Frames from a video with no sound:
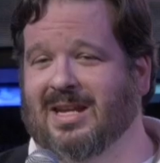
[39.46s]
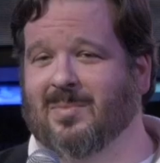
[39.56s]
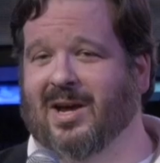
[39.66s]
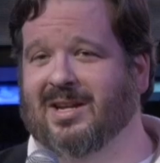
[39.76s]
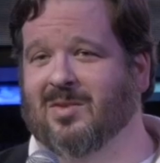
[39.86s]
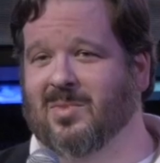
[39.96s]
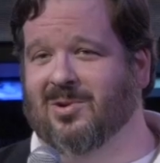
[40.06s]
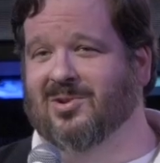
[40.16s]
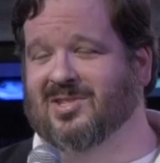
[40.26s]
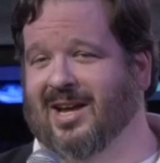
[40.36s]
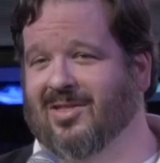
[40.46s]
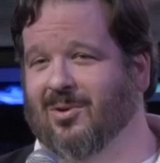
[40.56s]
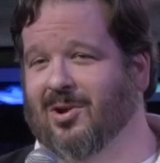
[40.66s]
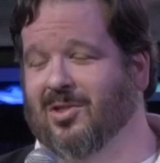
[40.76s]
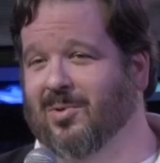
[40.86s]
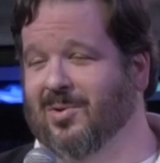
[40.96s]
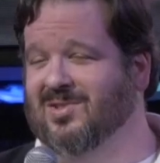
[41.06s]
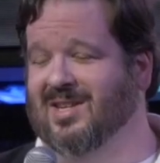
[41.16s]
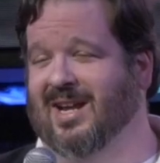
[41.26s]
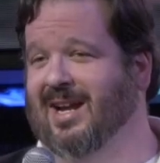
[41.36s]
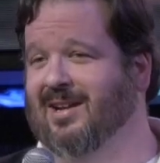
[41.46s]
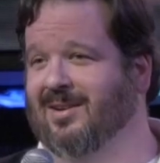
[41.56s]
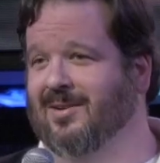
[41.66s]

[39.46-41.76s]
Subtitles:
e-bike commuters out there on the road today.